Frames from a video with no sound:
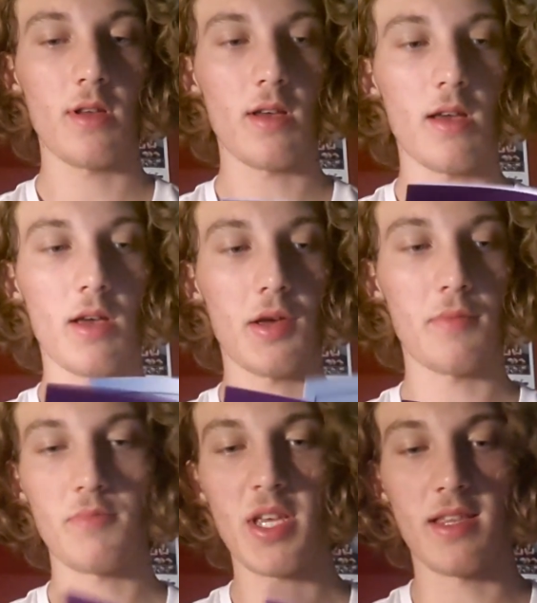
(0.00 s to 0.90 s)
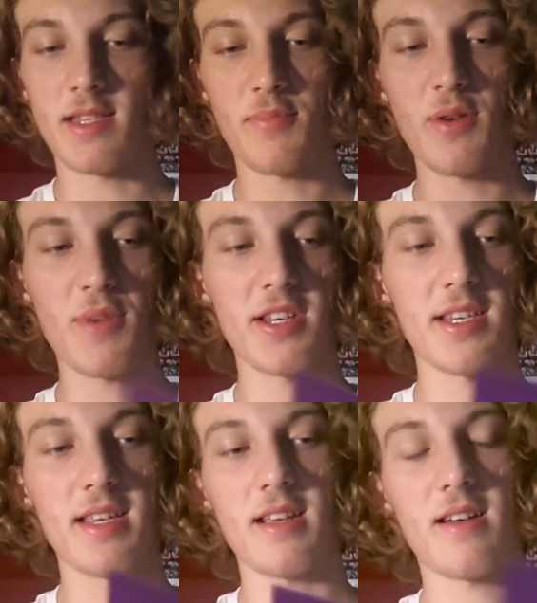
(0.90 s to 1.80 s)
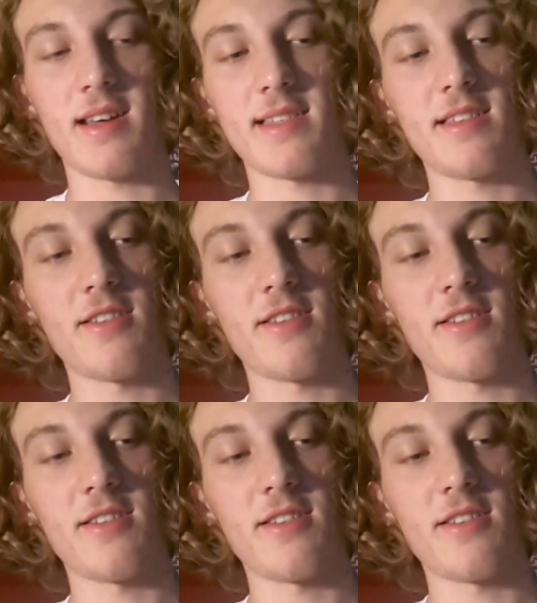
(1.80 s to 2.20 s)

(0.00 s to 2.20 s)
Yeah, that's pretty much it, guys.